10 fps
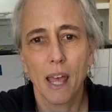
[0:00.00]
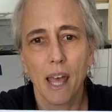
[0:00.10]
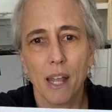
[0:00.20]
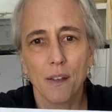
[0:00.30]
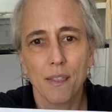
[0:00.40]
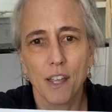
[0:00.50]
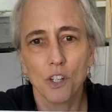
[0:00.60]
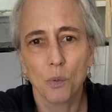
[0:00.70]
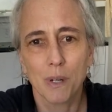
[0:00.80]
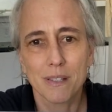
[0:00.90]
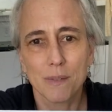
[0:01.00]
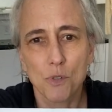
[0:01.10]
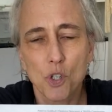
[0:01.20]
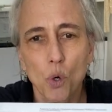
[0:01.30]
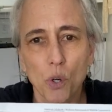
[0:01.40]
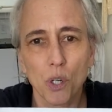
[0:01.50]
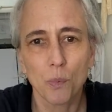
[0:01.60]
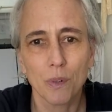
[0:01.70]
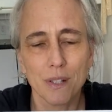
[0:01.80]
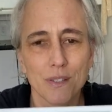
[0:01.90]
And then you'll want some shorter
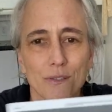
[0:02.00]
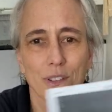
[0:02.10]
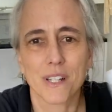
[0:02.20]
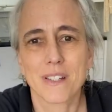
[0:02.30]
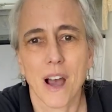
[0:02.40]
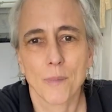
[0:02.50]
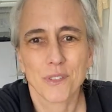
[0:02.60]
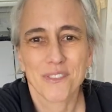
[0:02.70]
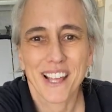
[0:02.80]
ones for the top of the